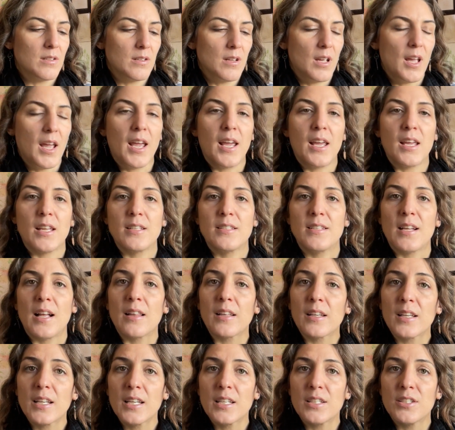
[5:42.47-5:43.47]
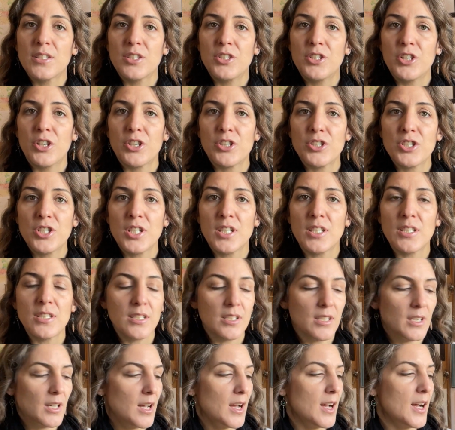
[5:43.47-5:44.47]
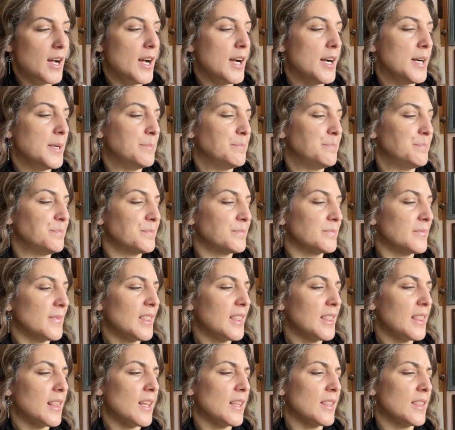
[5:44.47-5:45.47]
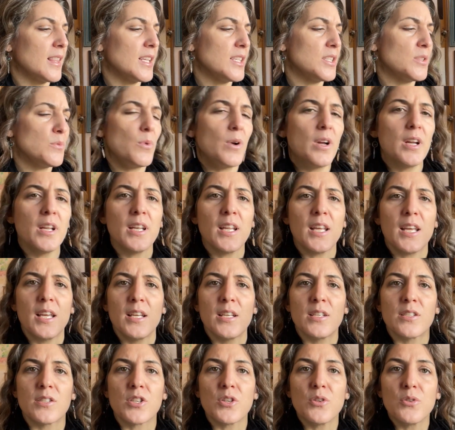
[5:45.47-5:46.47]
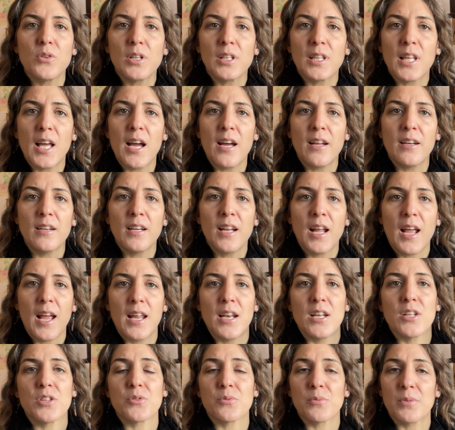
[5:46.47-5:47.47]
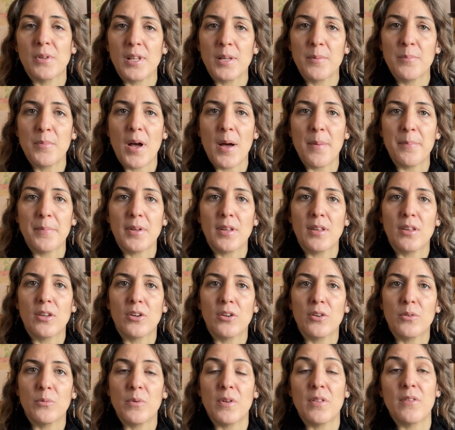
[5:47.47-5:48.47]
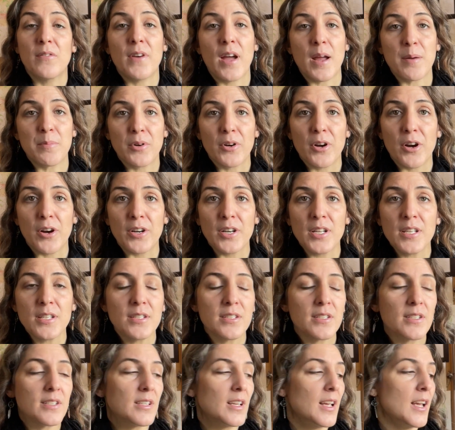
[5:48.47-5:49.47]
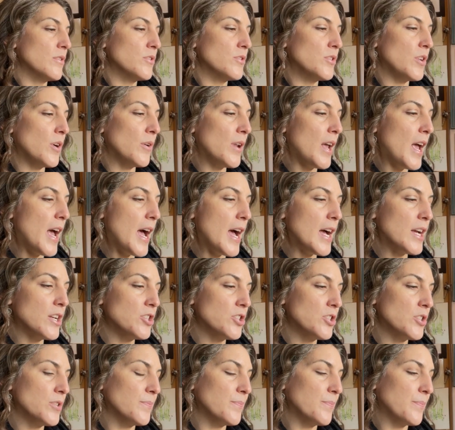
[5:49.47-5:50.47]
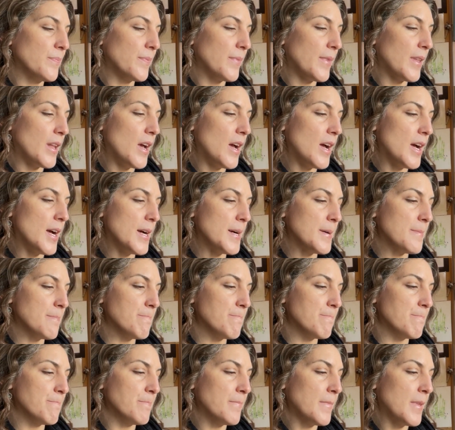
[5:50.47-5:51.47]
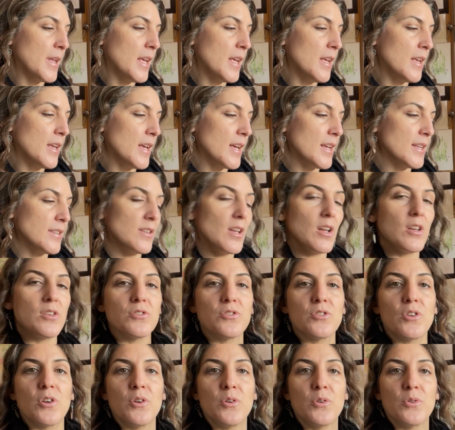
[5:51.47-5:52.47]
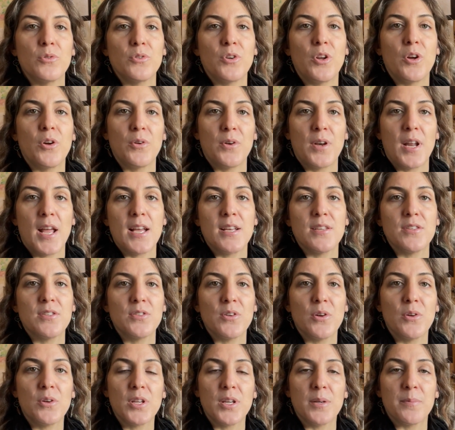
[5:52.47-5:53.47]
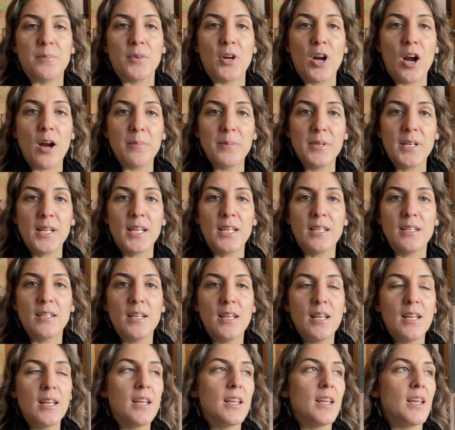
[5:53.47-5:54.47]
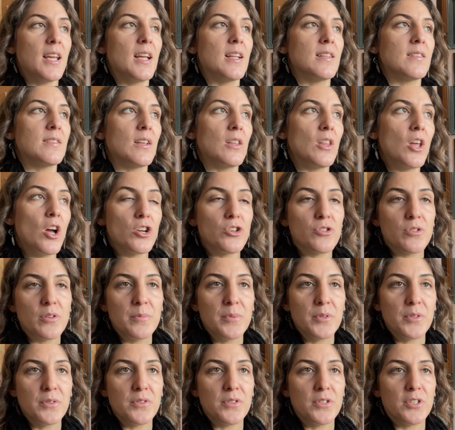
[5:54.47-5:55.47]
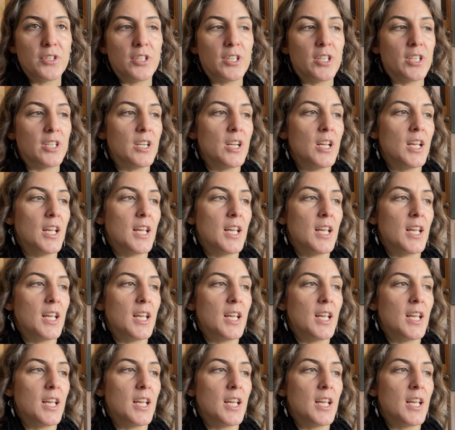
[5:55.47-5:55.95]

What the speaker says: a delicate detergent, this one is Eucalan, and it's really popular with fiber artists. Soda ash is also known as sodium carbonate. It's a laundry booster.